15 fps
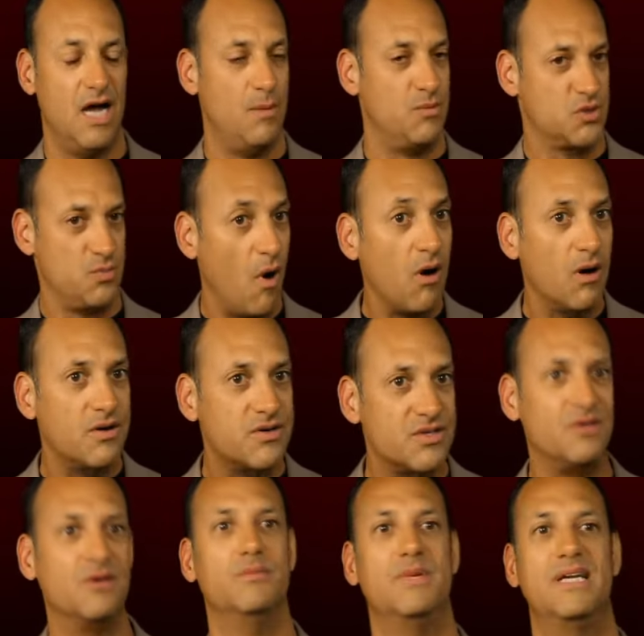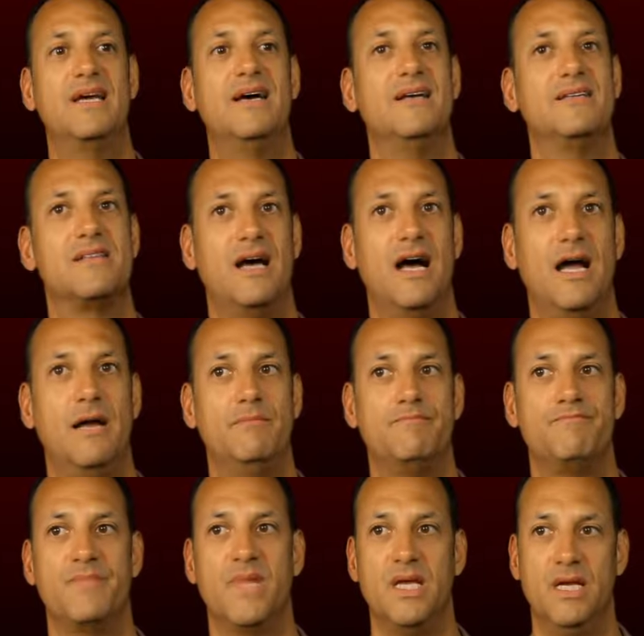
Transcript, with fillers: I'm smart or because I'm